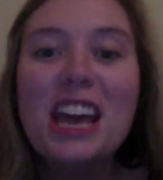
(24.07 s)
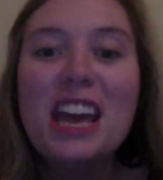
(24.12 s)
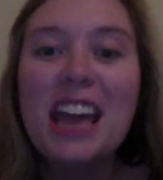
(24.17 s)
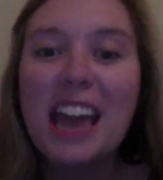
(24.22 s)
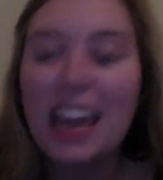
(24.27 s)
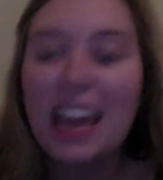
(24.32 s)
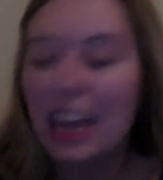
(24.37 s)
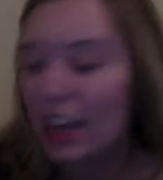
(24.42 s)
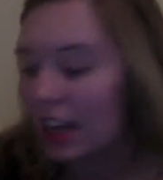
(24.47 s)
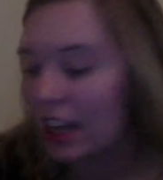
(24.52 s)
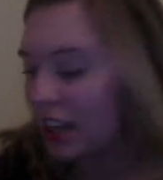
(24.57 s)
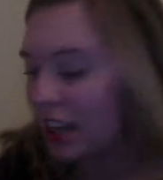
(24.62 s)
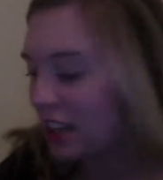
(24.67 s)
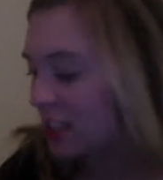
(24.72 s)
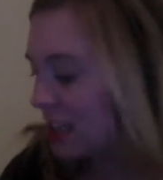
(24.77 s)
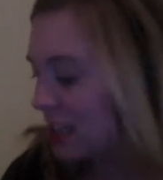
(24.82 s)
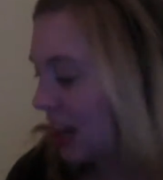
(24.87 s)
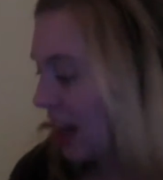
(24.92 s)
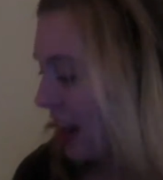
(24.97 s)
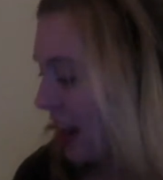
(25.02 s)

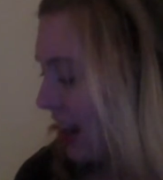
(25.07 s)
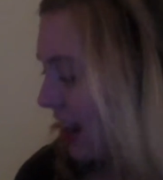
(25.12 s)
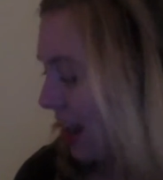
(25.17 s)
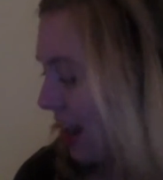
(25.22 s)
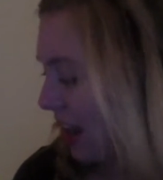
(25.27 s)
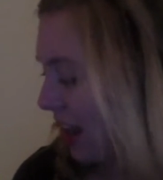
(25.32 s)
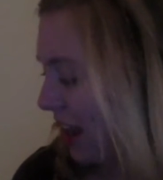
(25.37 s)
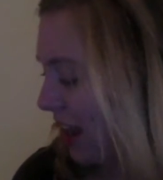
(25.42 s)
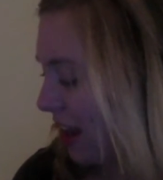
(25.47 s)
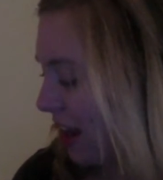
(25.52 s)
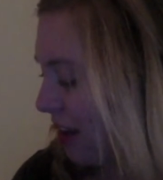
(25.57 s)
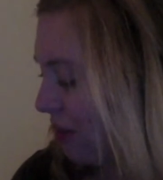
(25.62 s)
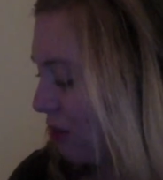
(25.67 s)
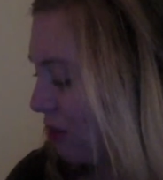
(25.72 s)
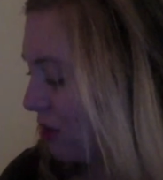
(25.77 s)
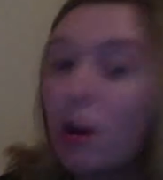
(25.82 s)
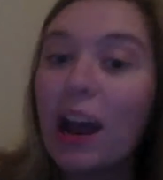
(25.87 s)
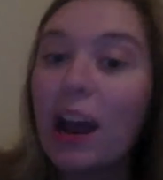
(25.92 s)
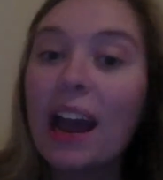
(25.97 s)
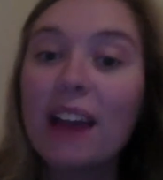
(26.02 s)
and I have
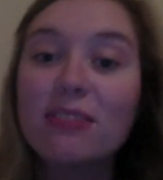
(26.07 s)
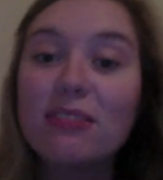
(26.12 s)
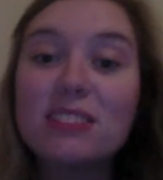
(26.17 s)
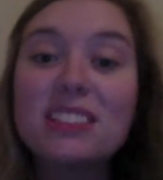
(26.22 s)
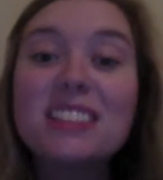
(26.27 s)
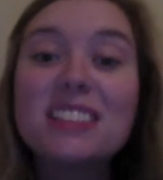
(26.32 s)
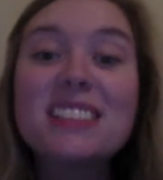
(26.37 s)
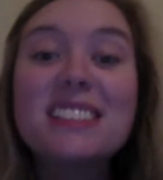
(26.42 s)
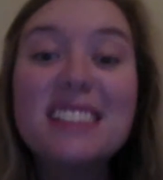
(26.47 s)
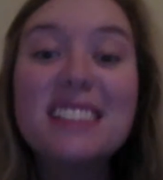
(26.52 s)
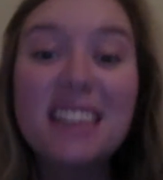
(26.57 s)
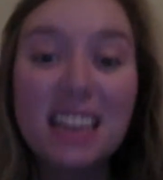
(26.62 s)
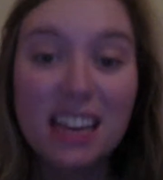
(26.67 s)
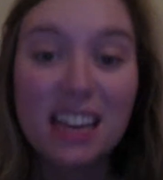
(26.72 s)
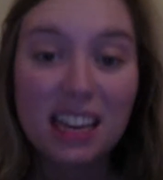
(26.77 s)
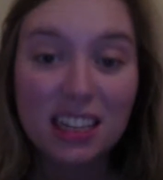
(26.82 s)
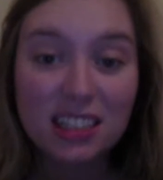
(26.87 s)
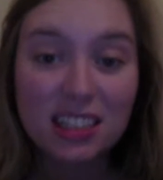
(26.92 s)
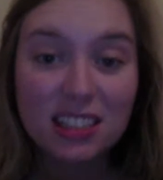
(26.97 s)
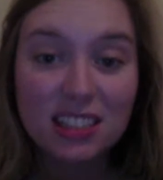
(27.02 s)

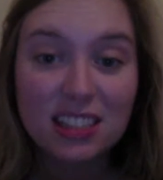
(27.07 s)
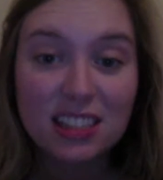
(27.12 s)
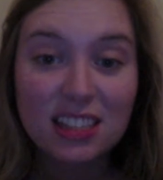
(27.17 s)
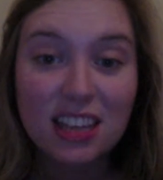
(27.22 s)
6